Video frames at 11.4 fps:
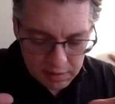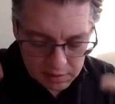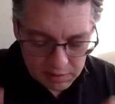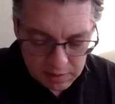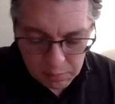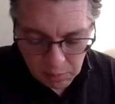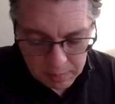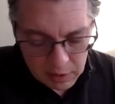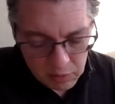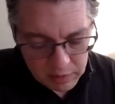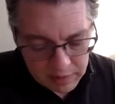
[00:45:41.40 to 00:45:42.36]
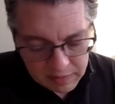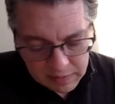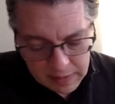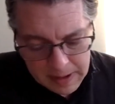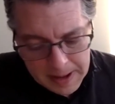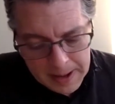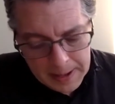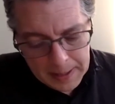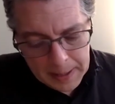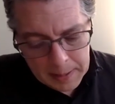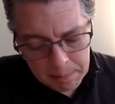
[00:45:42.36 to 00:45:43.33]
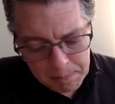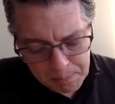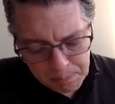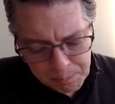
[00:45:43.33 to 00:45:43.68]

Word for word: assemble my own list um,